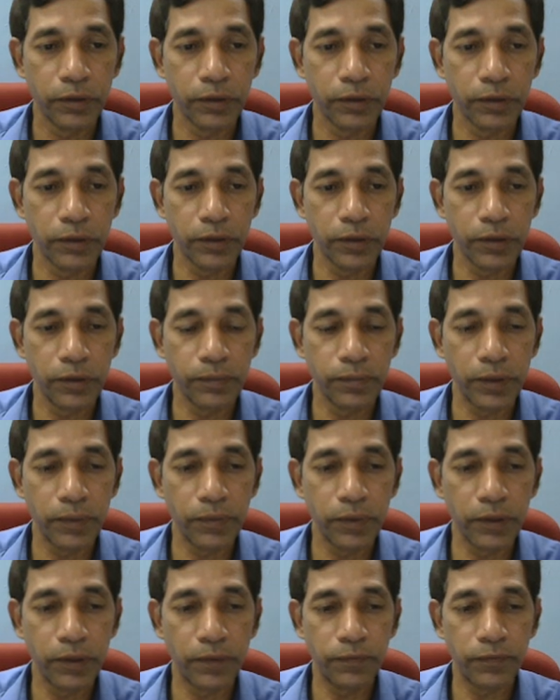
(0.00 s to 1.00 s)
this may
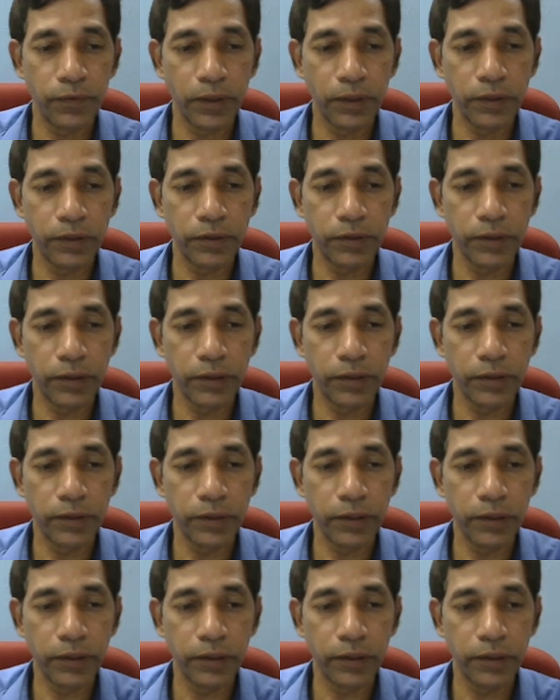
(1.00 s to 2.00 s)
be the final state.
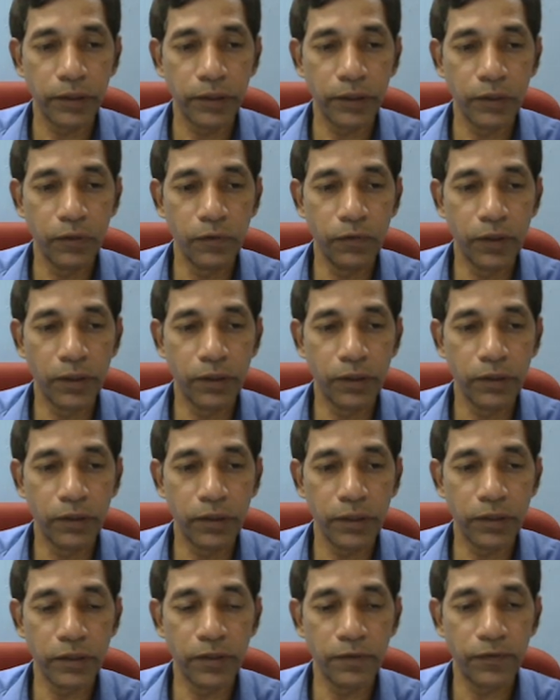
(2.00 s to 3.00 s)
Say q1
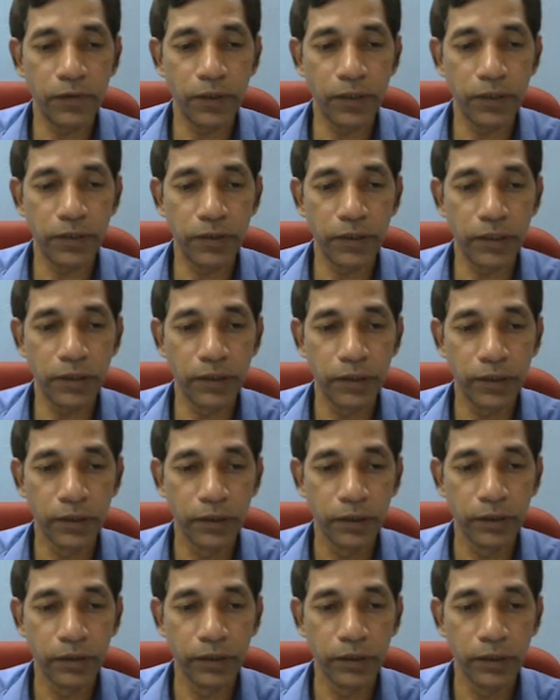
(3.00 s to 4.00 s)
is the final state
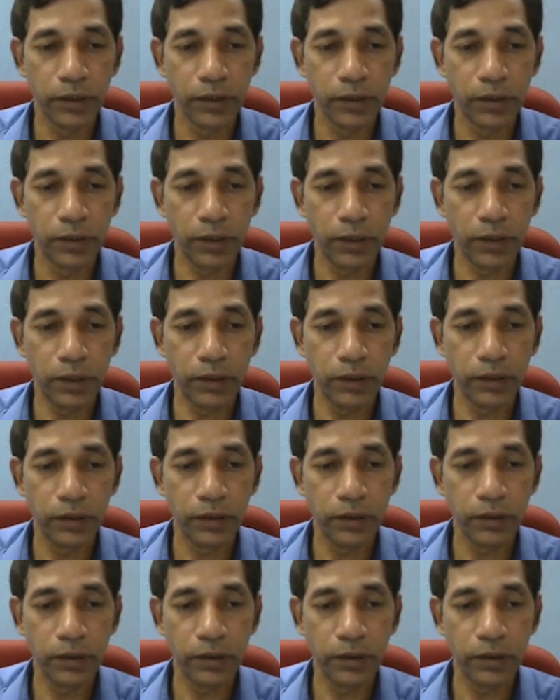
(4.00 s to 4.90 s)
and